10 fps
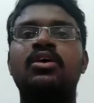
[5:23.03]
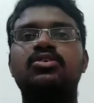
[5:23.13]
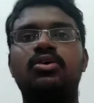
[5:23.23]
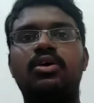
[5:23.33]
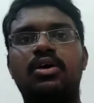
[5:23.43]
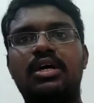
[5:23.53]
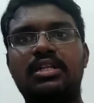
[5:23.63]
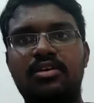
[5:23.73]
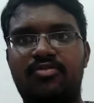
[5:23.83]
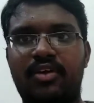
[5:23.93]
So here
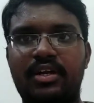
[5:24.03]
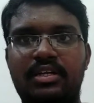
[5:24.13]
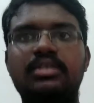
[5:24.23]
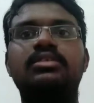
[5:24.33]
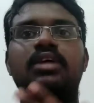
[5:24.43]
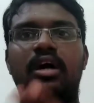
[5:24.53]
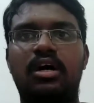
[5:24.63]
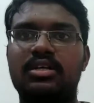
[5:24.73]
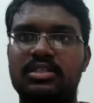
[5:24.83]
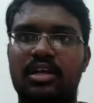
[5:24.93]
the front is
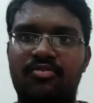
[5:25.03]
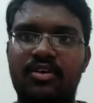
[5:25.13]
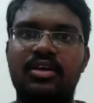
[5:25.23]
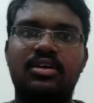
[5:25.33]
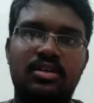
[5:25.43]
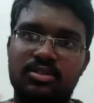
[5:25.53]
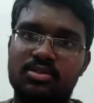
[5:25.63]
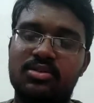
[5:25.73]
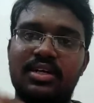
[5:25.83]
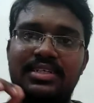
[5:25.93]
selfie,
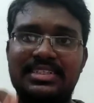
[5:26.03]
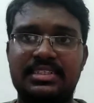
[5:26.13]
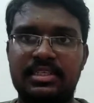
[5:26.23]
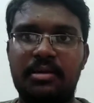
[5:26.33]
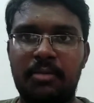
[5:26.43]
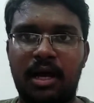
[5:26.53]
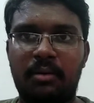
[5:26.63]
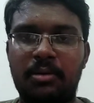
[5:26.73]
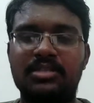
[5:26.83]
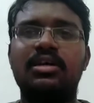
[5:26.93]
so that is 16
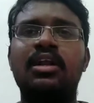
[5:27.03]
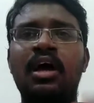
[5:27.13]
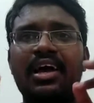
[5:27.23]
megapixel.